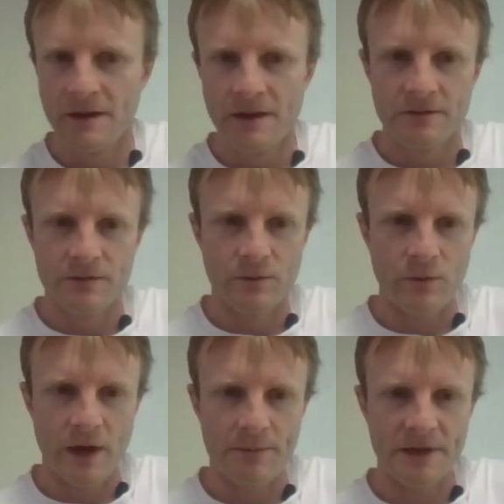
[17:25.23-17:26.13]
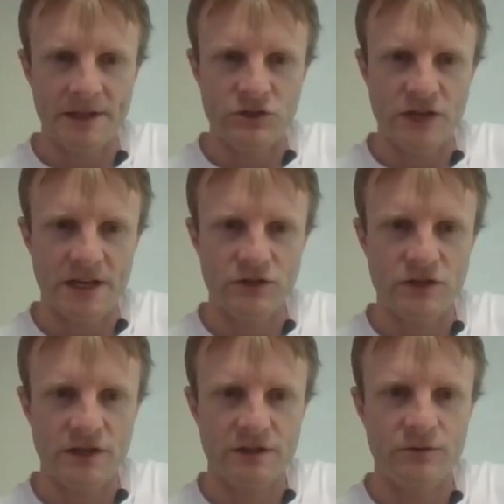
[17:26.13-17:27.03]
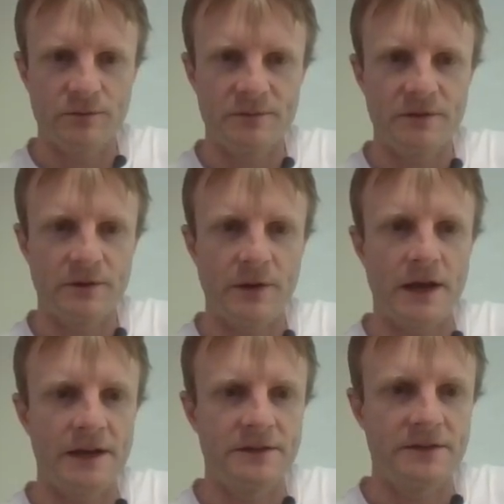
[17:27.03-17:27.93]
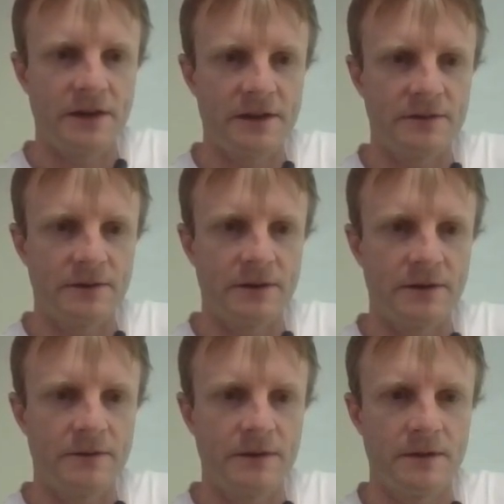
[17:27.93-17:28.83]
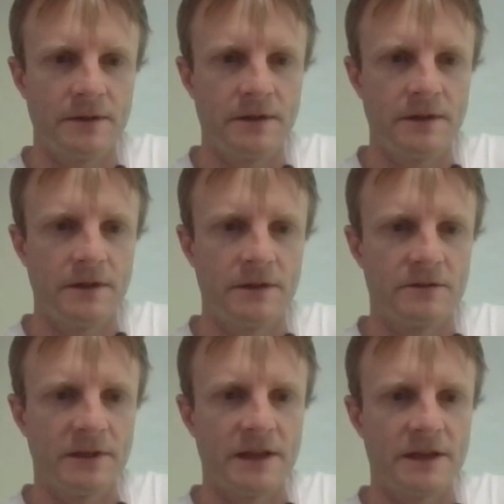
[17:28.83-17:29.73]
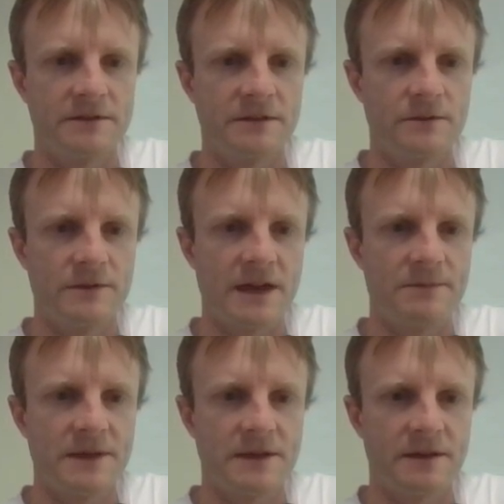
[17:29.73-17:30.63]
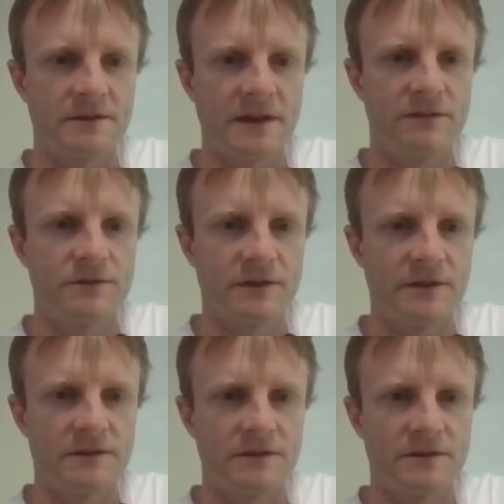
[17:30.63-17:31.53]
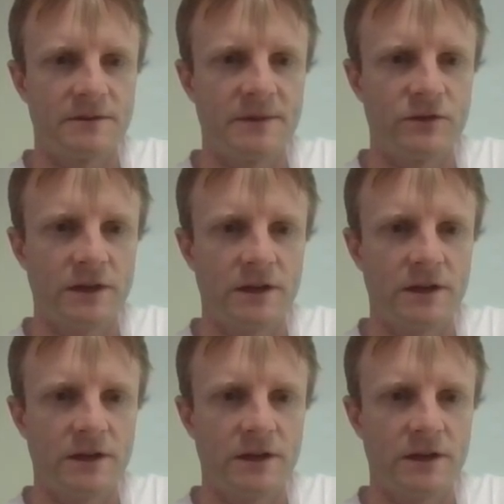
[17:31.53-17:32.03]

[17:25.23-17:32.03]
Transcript: So I'm going to change this from 0i to I0. So I'm allowed to do that because f is antisymmetric.